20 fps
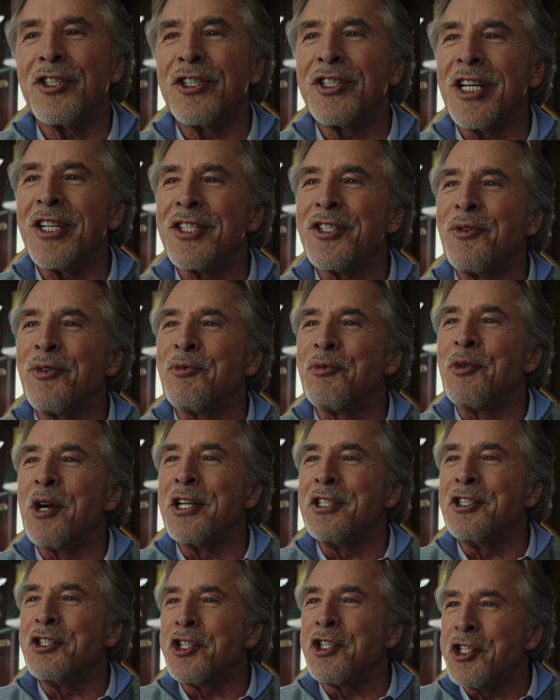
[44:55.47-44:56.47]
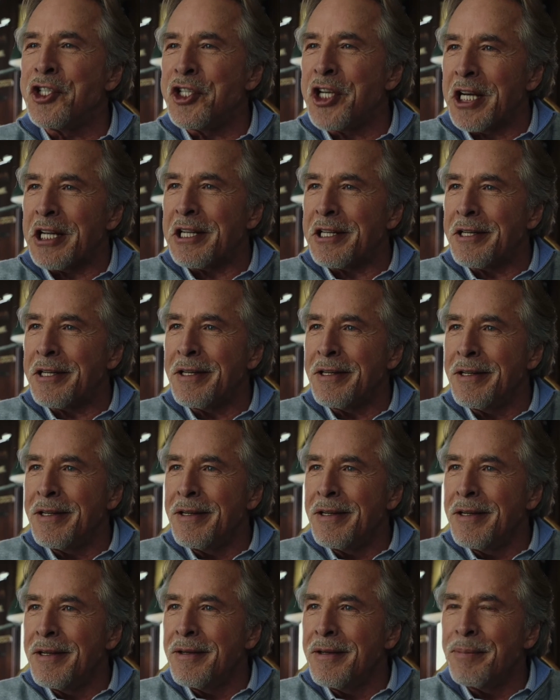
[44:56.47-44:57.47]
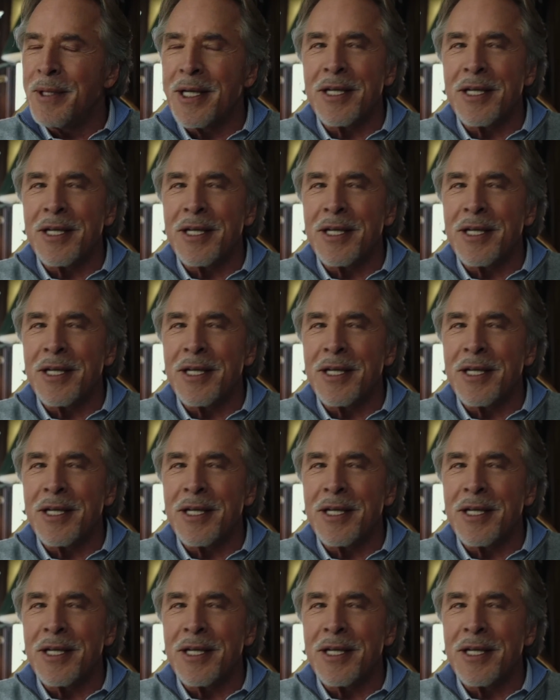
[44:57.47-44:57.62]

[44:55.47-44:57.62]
immediately being baited by Blanc